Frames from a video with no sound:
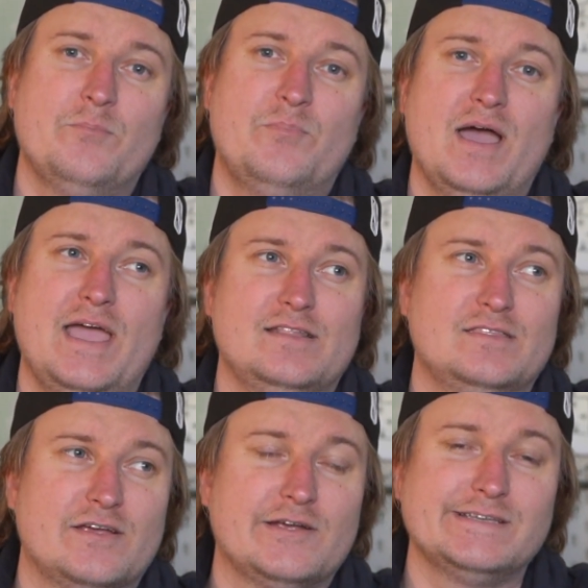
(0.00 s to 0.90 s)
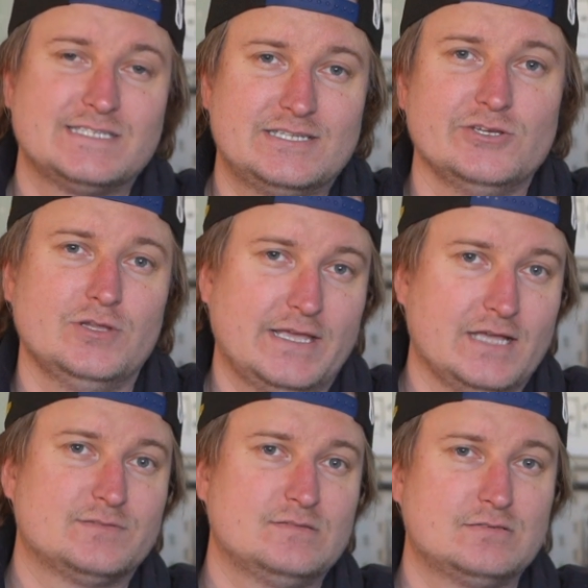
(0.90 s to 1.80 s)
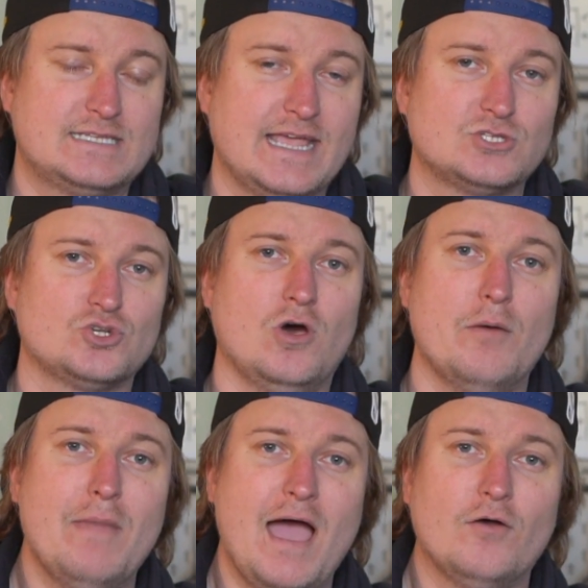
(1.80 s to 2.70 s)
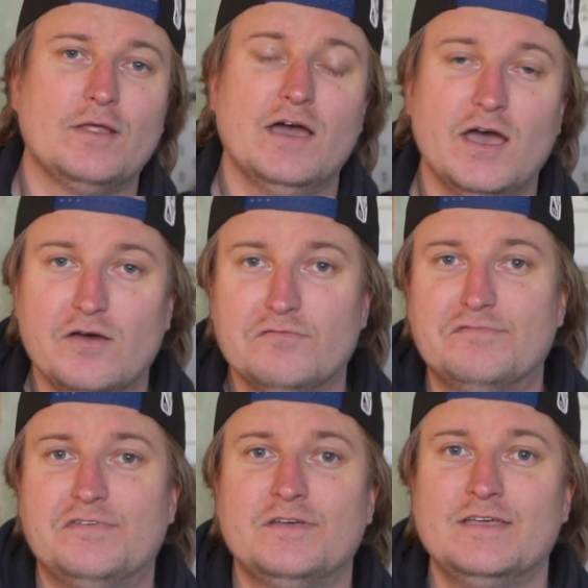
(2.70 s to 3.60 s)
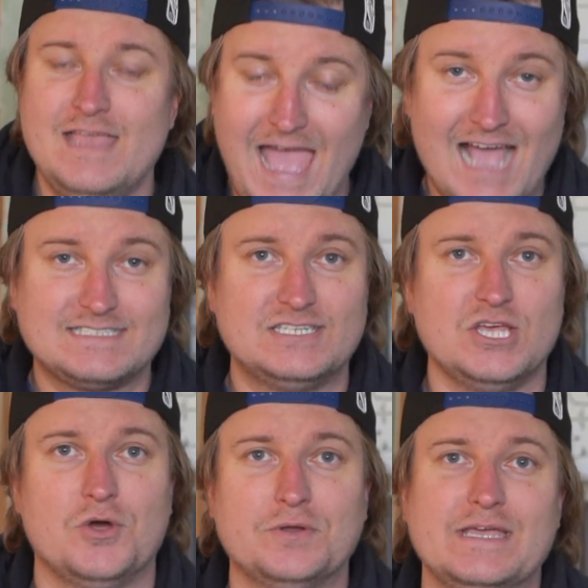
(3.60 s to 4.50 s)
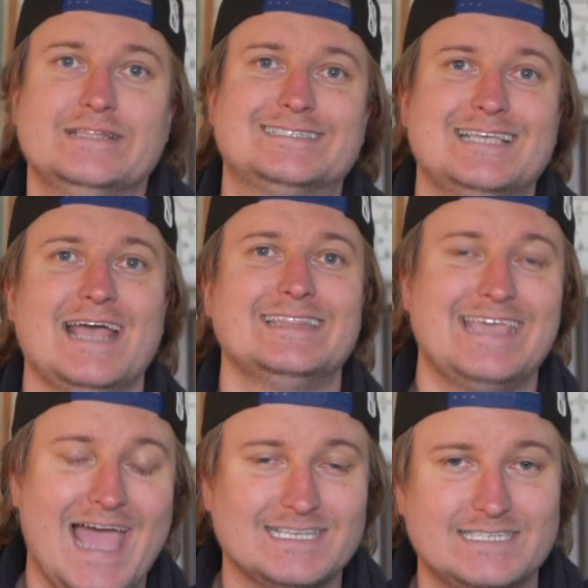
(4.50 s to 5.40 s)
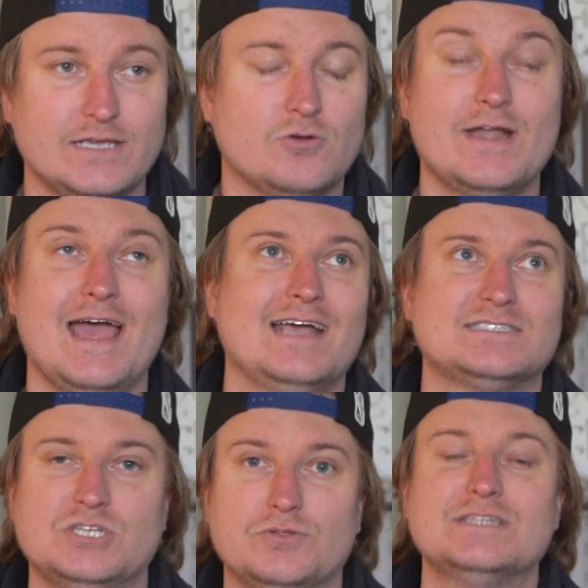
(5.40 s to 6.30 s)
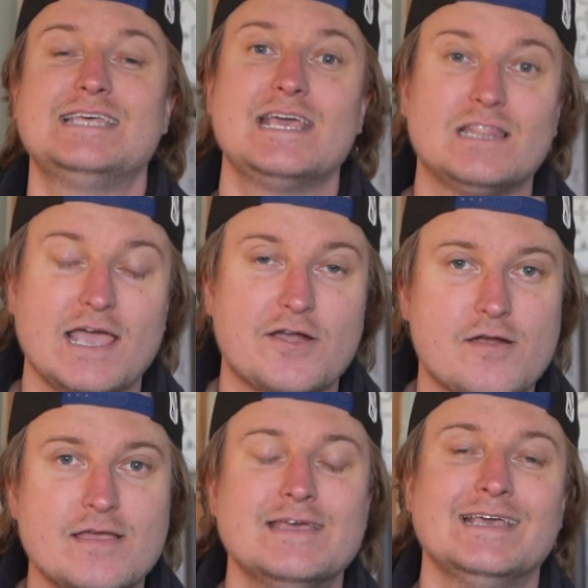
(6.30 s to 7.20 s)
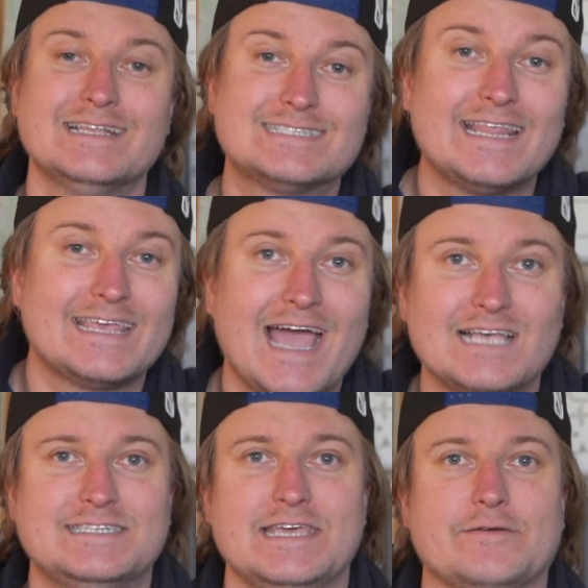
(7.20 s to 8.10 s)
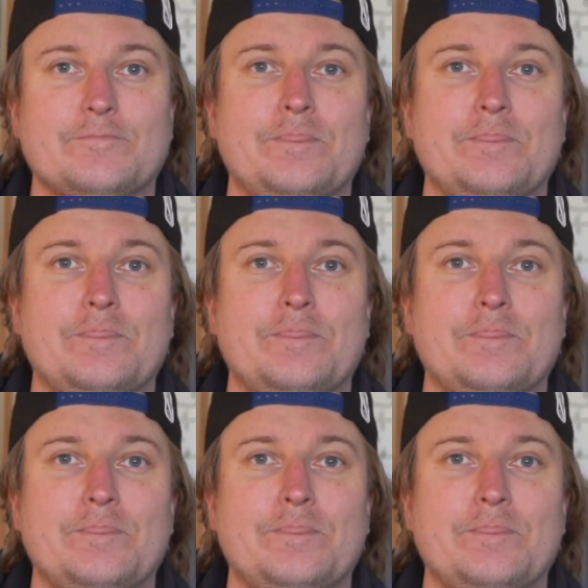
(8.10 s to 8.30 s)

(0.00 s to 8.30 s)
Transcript: but there is still like a substantial amount of acetone inside the gas tank, or not acetone, the tank liner inside the gas tank.